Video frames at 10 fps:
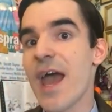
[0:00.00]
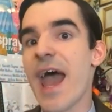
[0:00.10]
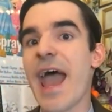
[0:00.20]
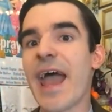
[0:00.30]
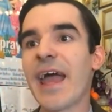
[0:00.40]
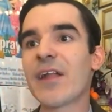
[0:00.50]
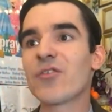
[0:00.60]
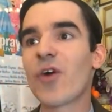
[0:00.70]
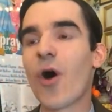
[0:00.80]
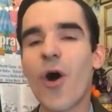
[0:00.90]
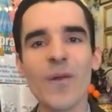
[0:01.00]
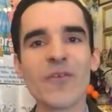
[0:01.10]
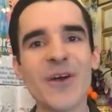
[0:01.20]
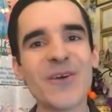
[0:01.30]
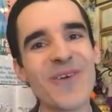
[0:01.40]
and all of
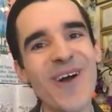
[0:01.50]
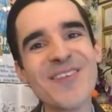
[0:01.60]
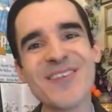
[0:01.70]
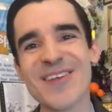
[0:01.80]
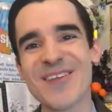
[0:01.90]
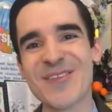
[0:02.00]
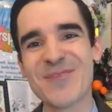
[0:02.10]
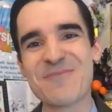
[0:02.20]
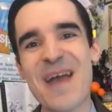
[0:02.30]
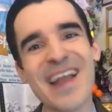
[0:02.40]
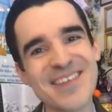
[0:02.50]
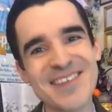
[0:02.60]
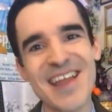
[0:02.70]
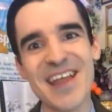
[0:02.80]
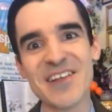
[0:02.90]
our crosses
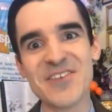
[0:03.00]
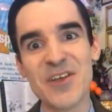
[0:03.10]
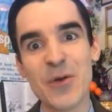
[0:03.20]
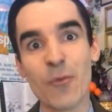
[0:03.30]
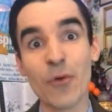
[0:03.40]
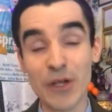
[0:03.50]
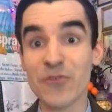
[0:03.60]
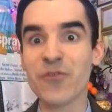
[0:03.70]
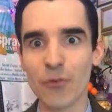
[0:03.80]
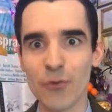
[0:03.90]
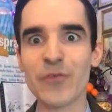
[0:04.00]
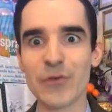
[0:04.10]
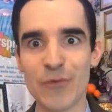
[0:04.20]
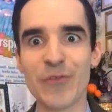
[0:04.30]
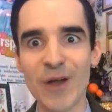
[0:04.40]
backstage were in full
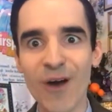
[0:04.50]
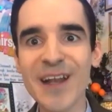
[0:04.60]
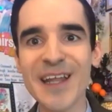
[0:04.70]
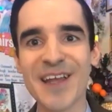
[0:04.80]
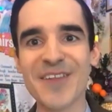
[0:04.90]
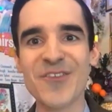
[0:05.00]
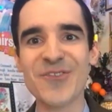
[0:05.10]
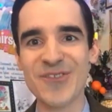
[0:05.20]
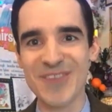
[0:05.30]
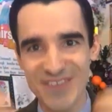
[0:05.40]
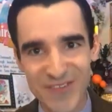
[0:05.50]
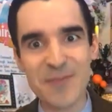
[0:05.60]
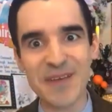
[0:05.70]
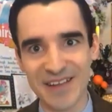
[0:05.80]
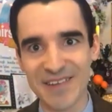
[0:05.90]
view of the audience through this
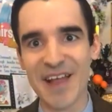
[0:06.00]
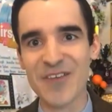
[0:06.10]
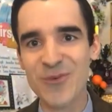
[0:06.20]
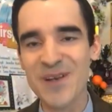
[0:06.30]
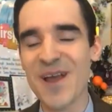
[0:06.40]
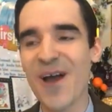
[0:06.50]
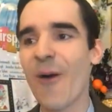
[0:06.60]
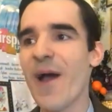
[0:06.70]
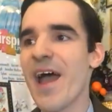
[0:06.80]
big glass window